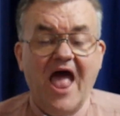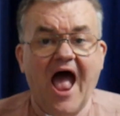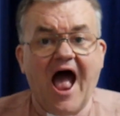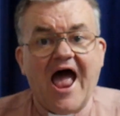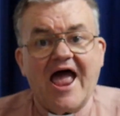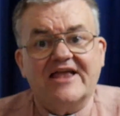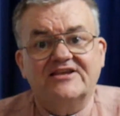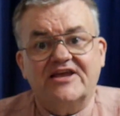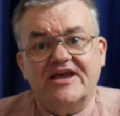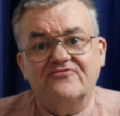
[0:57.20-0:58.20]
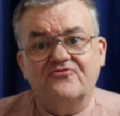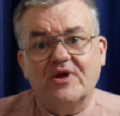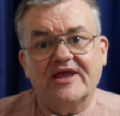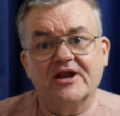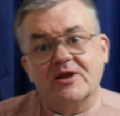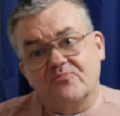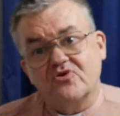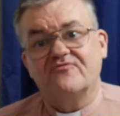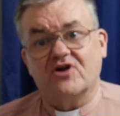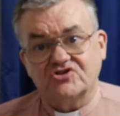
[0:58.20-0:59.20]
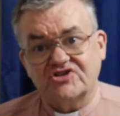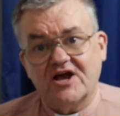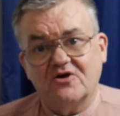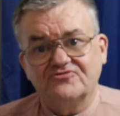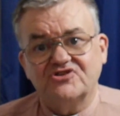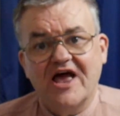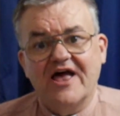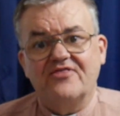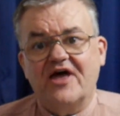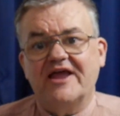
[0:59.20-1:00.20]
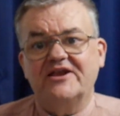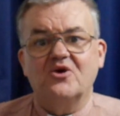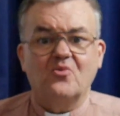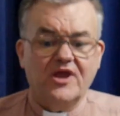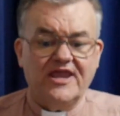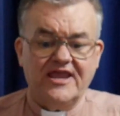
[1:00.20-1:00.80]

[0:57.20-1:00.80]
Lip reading: And if we can improve ourselves, then we